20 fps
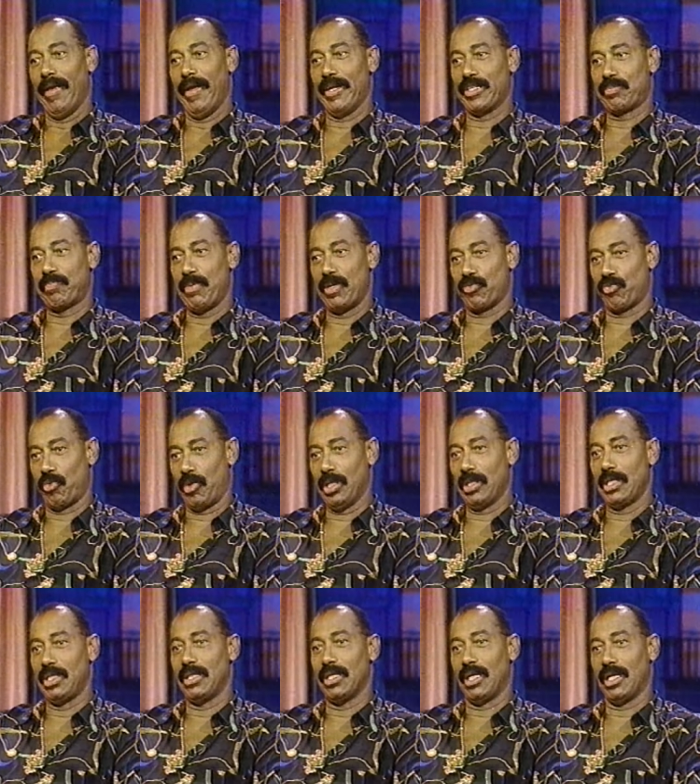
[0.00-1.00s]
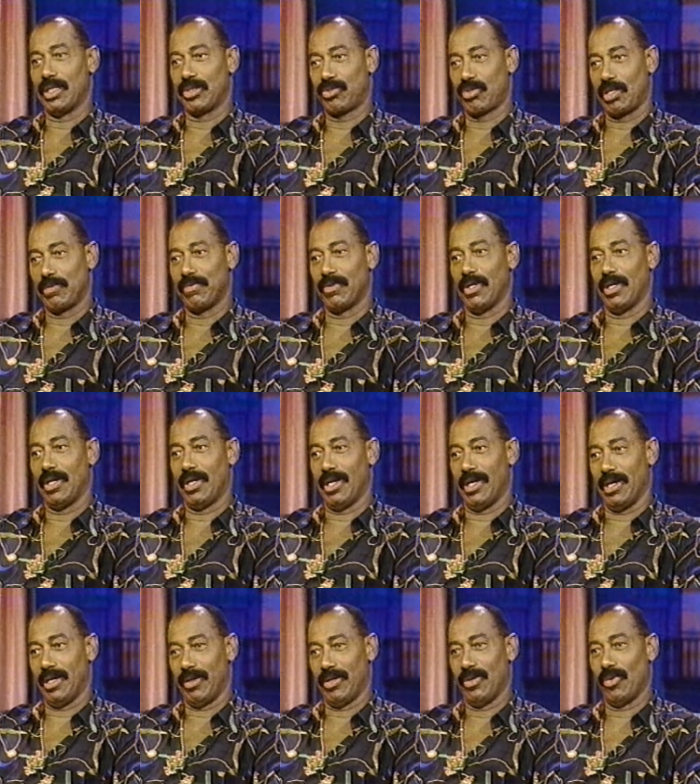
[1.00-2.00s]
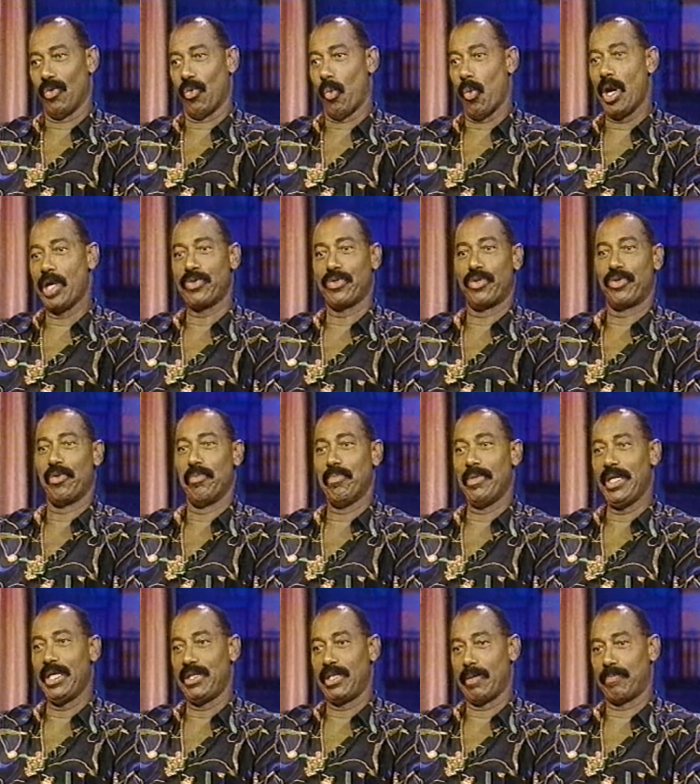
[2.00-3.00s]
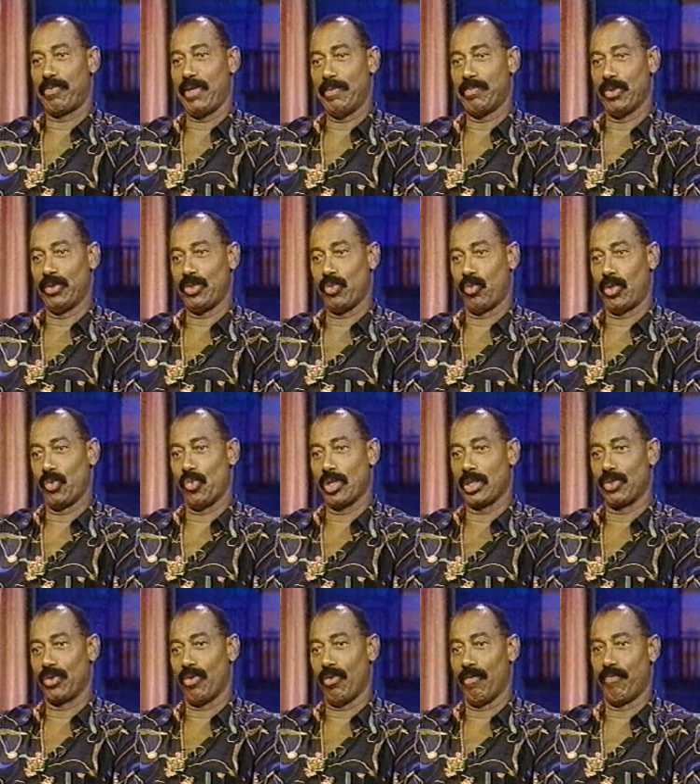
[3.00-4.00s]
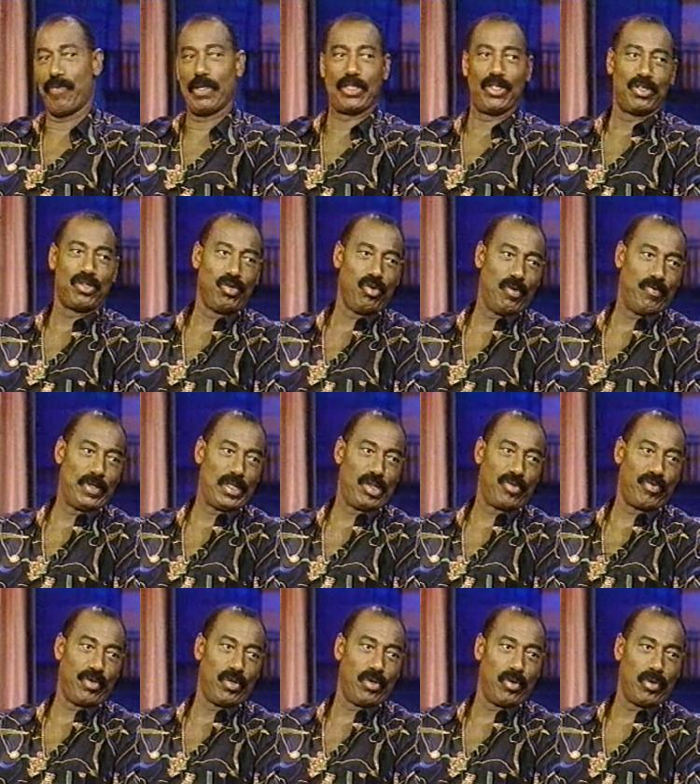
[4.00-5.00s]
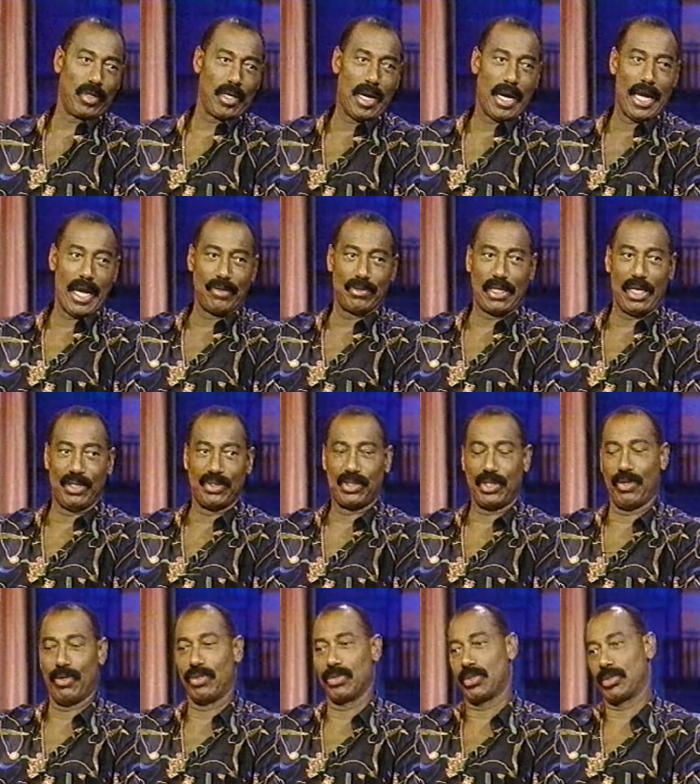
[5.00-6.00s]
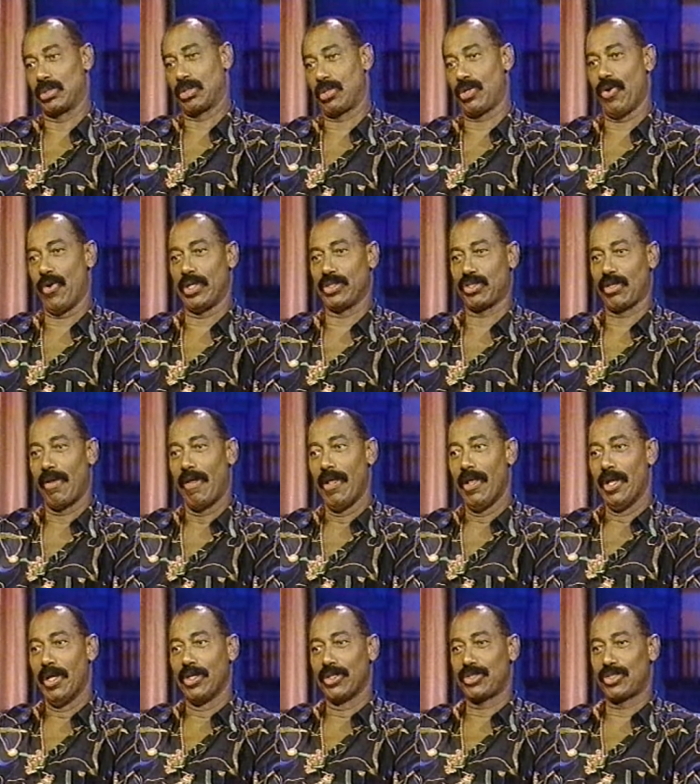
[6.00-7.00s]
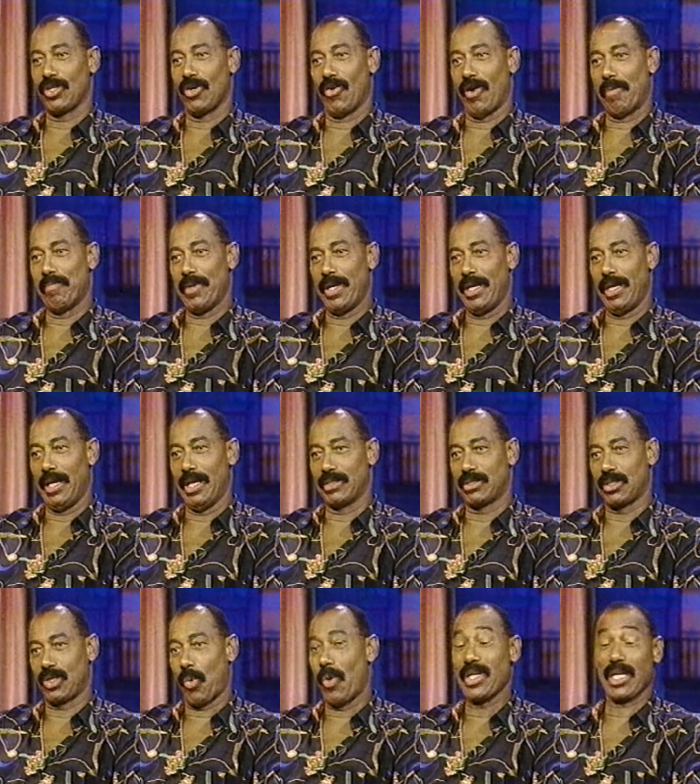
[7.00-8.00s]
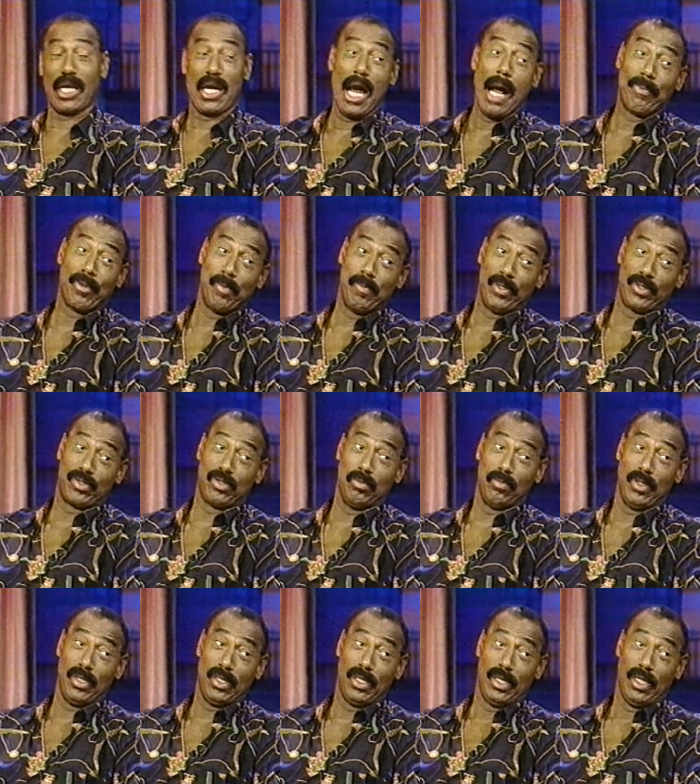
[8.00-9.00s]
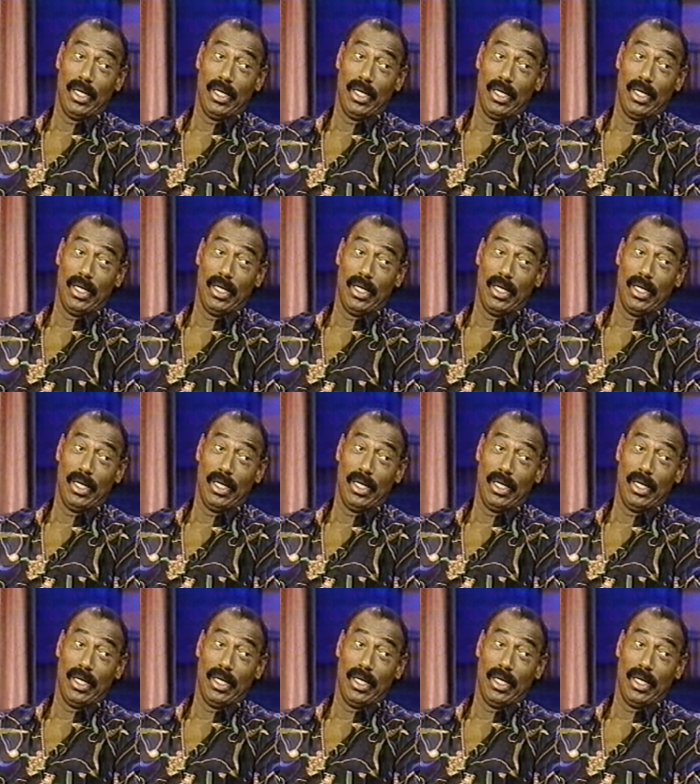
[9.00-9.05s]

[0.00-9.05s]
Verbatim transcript: It's been really uh, sort of a, a wonder to me that people would want an old 52 or 53 year old guy out, out there on, on the courts. So, I mean, it's quite a compliment to me.